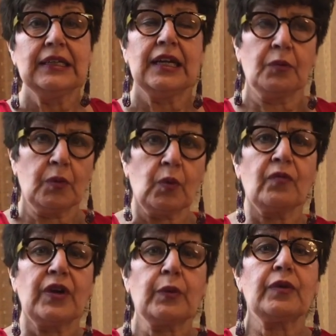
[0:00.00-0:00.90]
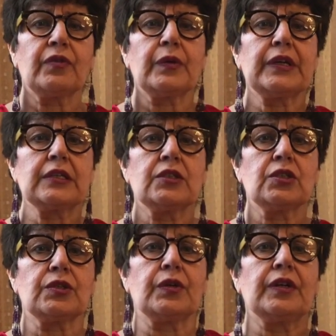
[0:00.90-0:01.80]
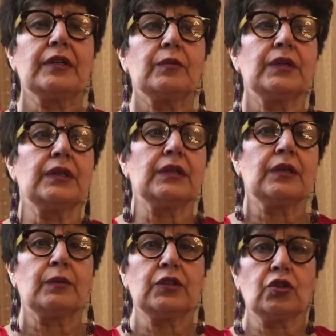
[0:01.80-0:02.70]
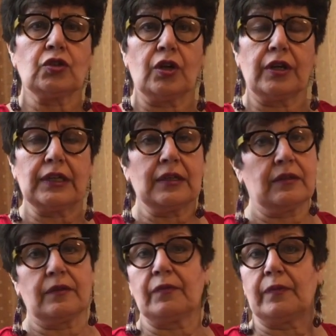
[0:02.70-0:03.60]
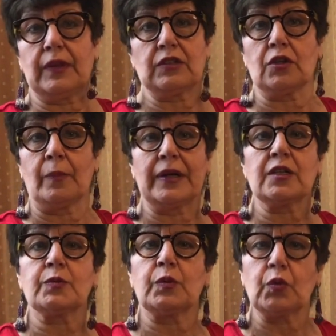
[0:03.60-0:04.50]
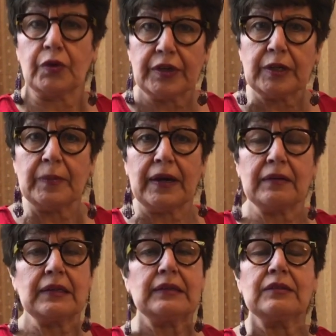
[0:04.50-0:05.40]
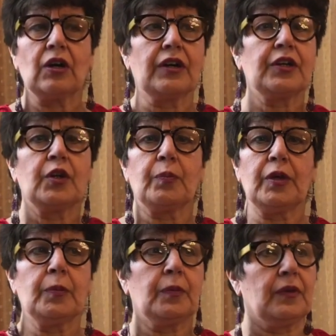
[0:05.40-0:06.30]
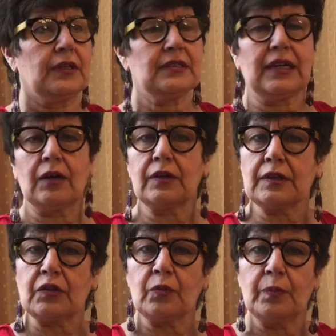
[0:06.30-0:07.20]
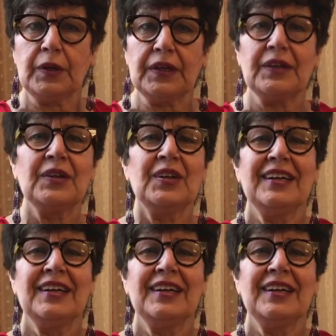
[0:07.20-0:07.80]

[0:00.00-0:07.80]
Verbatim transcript: and we were very very concerned we we started and that's all my husband worried about it and talking to people they said how could this be